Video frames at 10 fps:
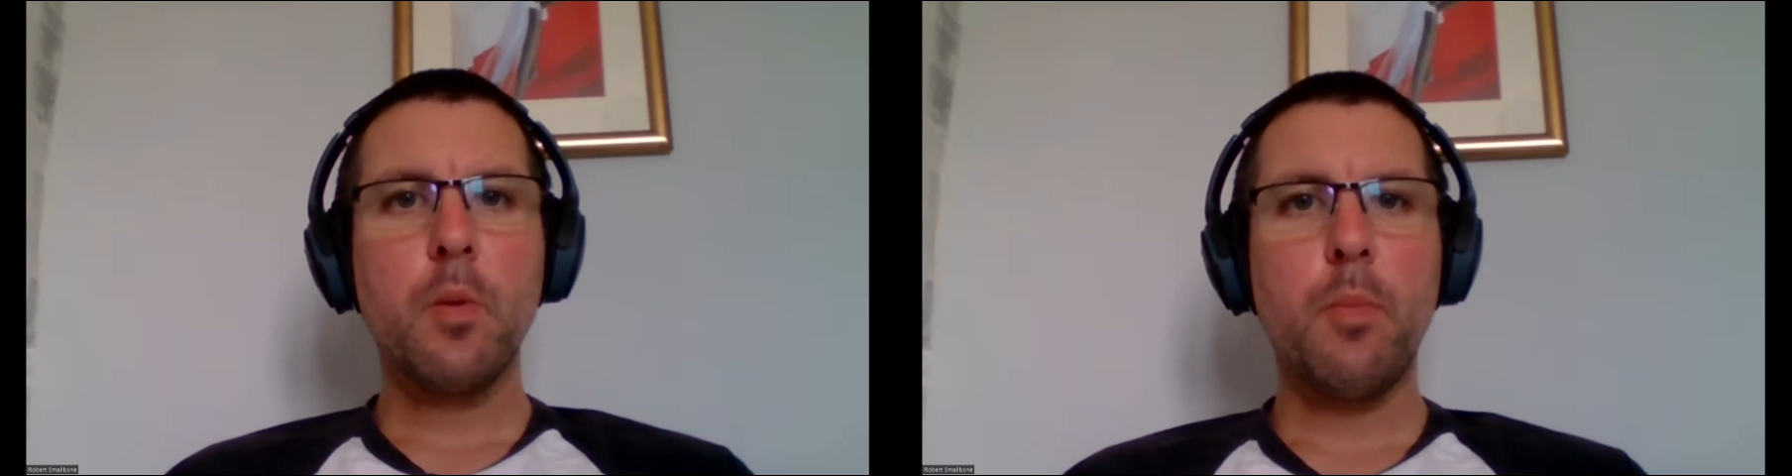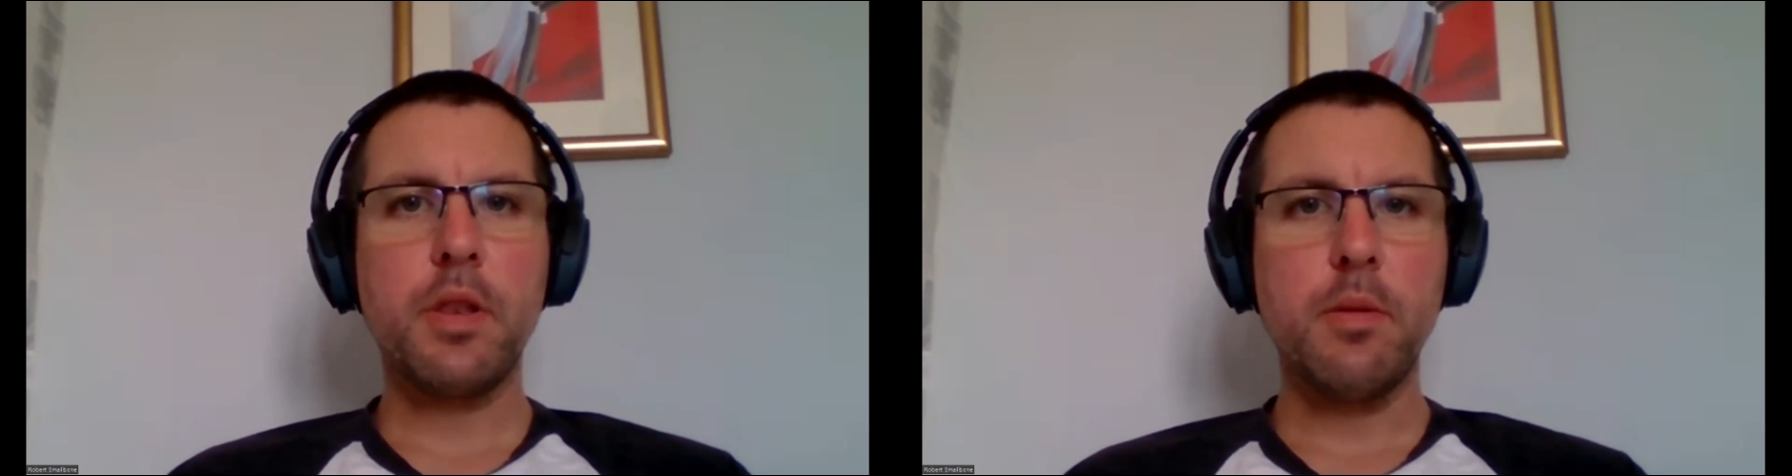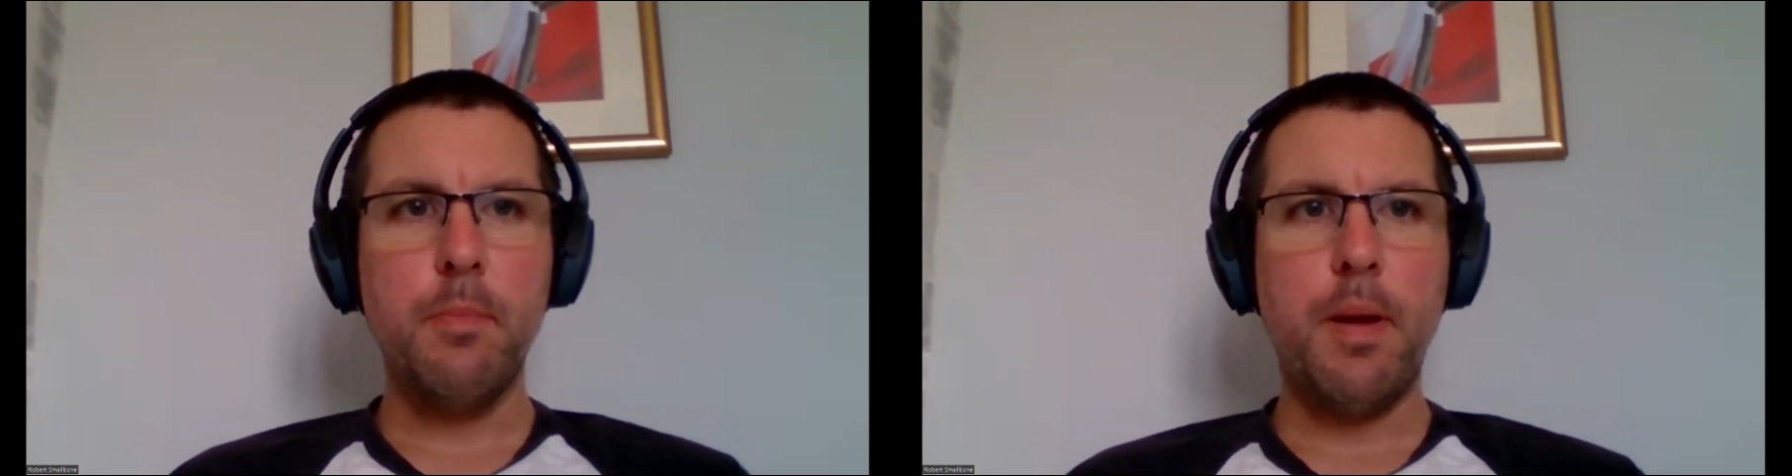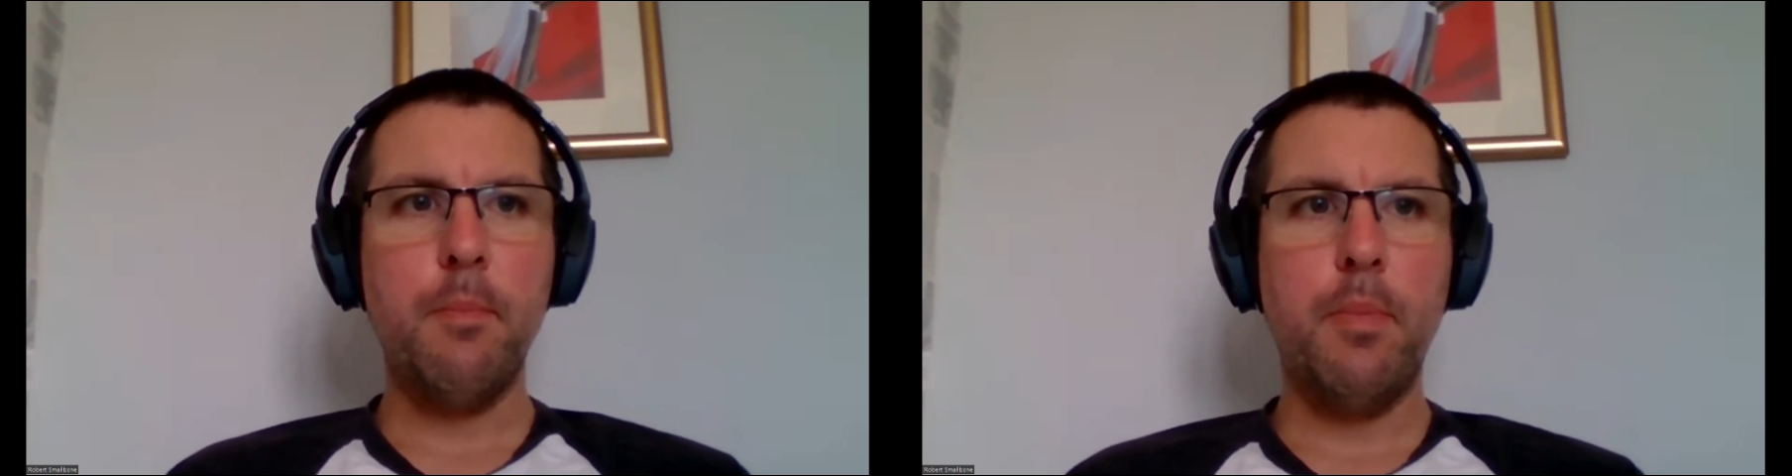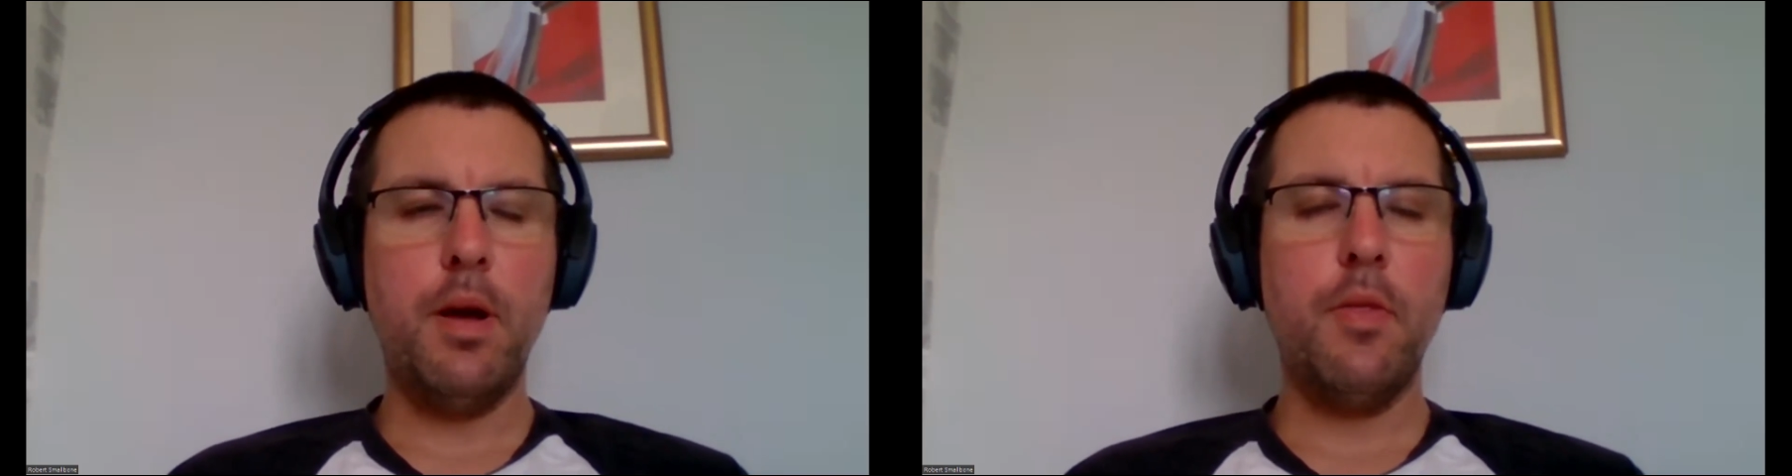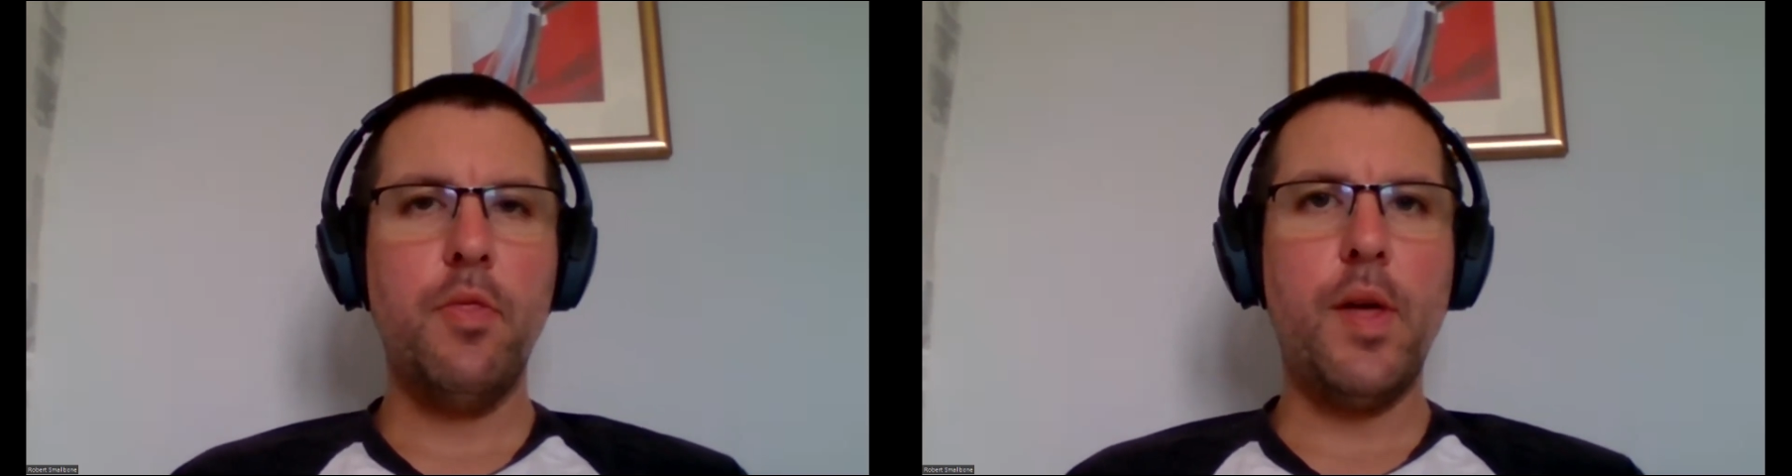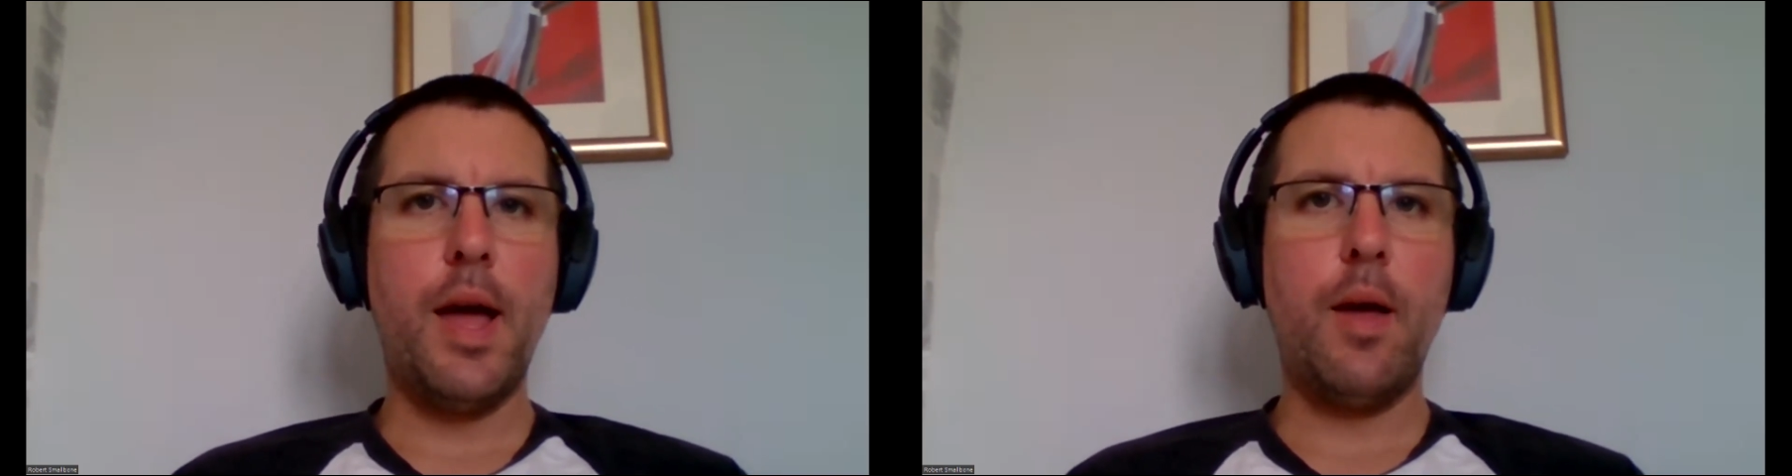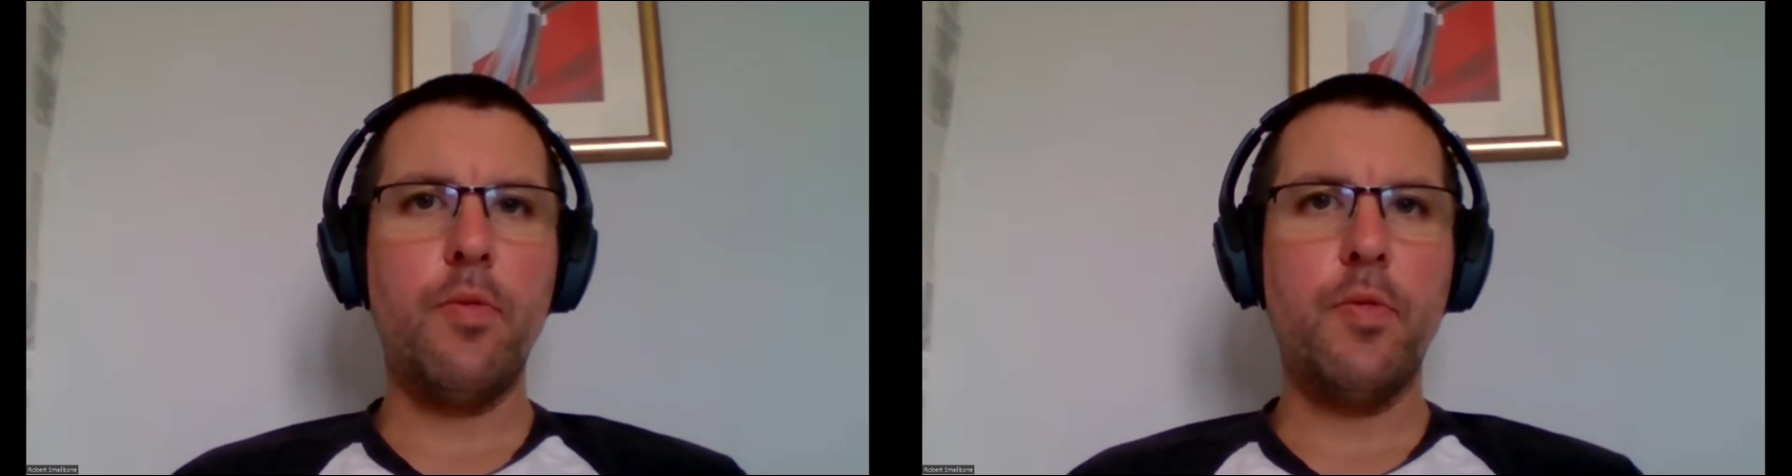You must remember
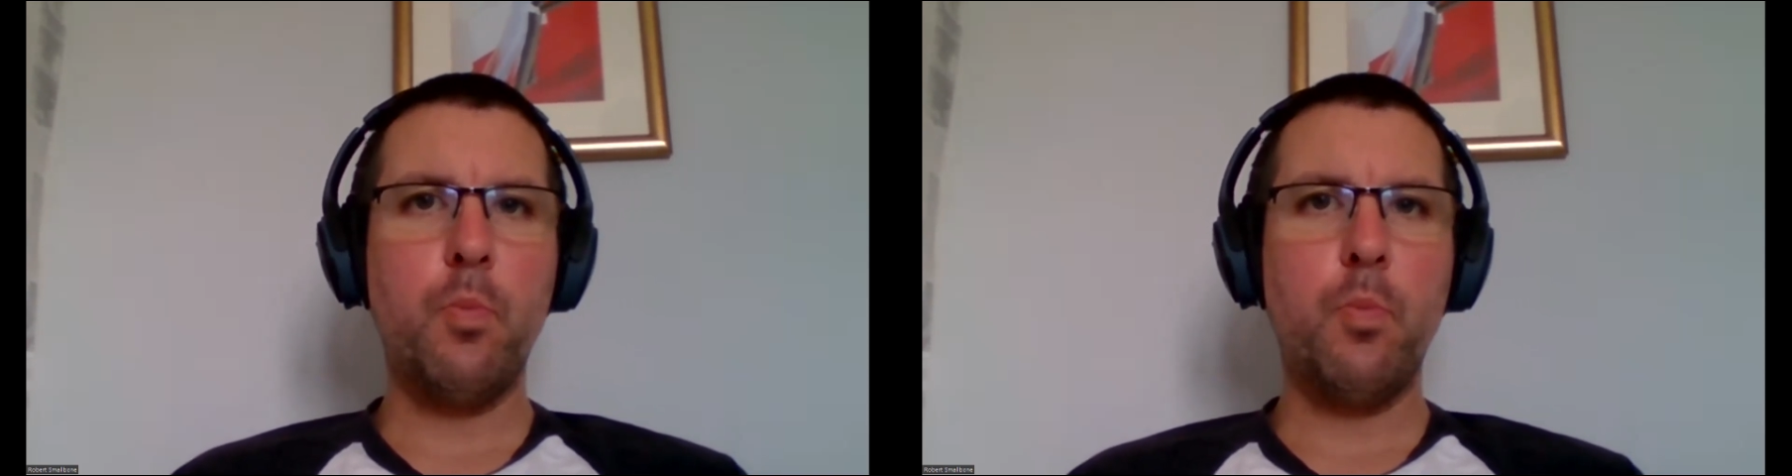that